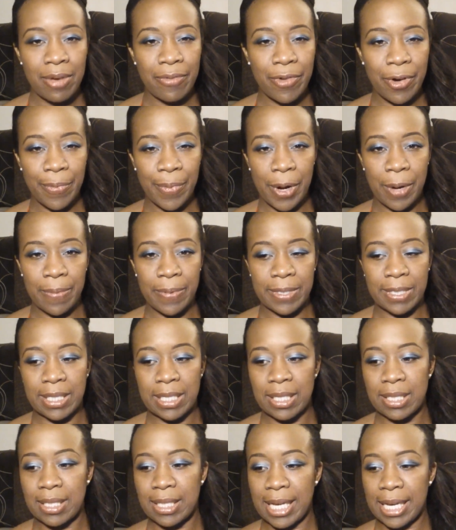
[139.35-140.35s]
for
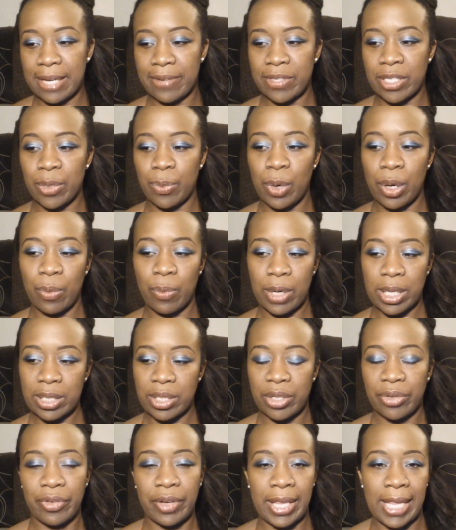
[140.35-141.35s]
purposes like if someone
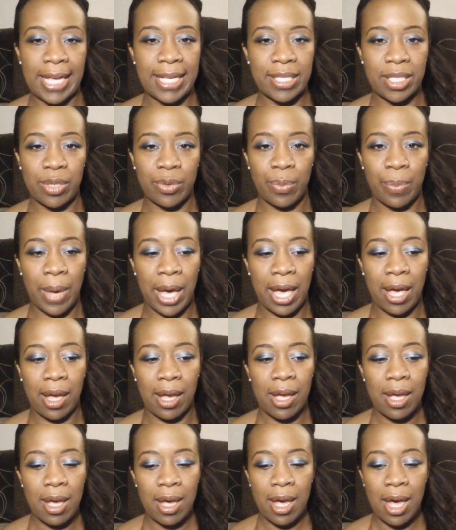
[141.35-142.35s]
wants to relate to
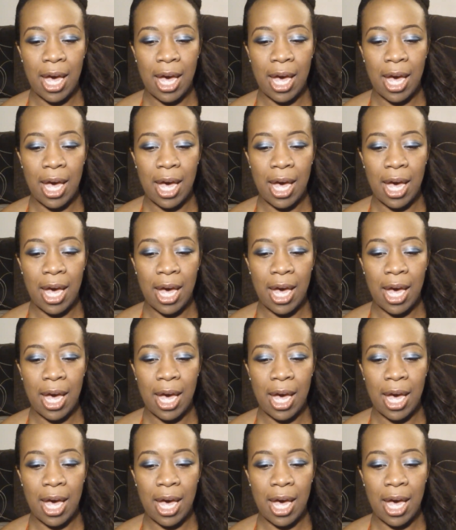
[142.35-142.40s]
my